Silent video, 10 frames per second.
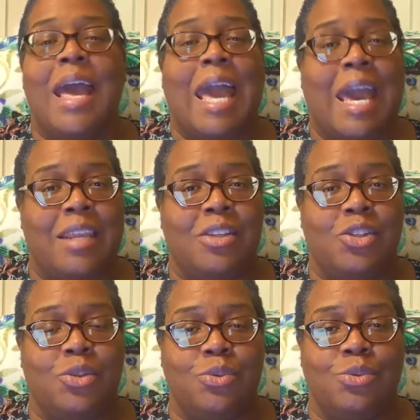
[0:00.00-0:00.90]

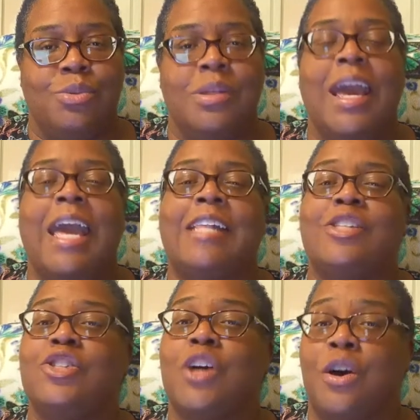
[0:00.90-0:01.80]
Attitude
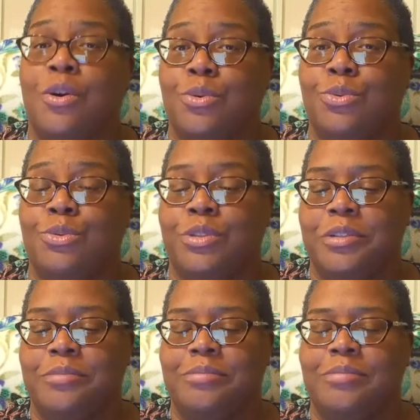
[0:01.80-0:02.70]
and tone.
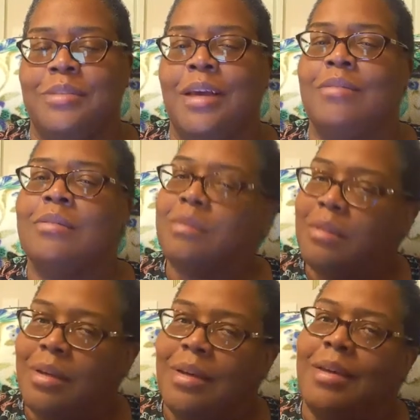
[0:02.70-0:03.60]
Now,
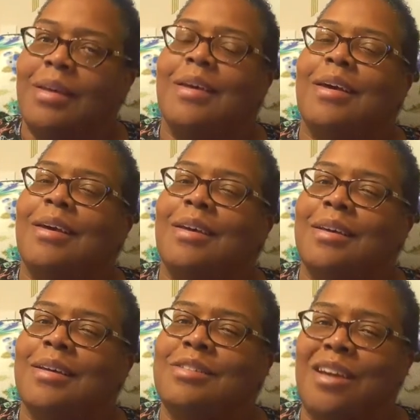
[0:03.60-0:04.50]

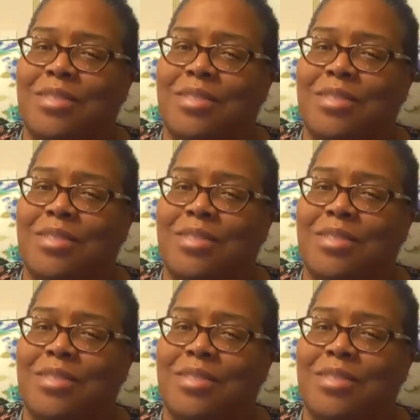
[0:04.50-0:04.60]
could y'all